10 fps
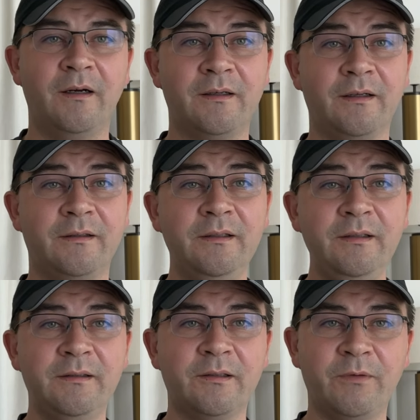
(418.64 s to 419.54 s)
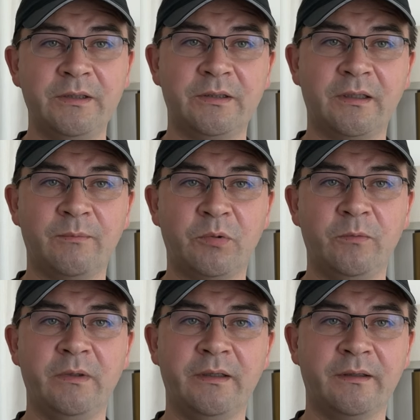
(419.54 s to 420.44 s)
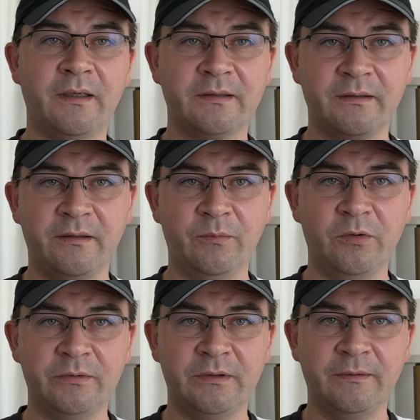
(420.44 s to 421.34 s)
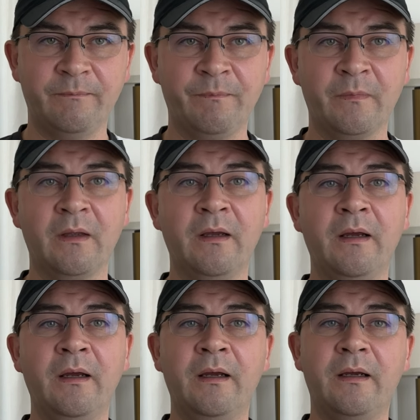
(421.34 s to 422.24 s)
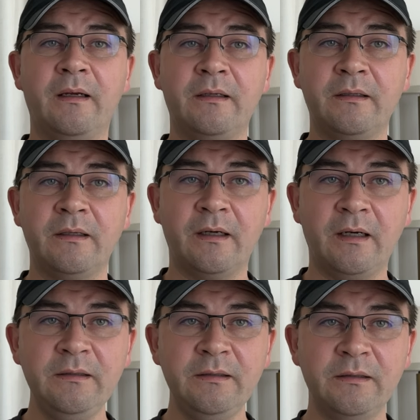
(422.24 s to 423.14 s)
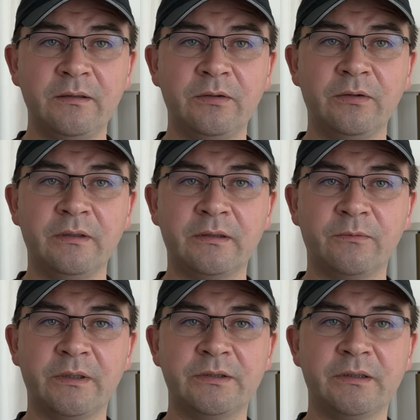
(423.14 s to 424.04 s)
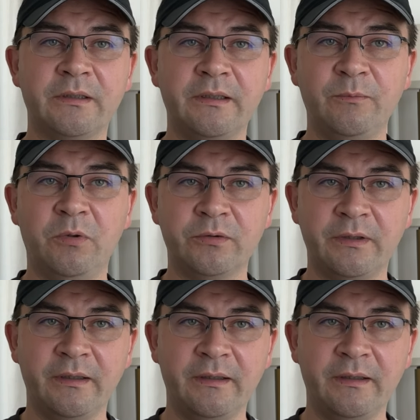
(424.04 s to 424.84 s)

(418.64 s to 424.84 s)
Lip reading: Okay, this is the question I probably get asked the most. And the answer to this question is both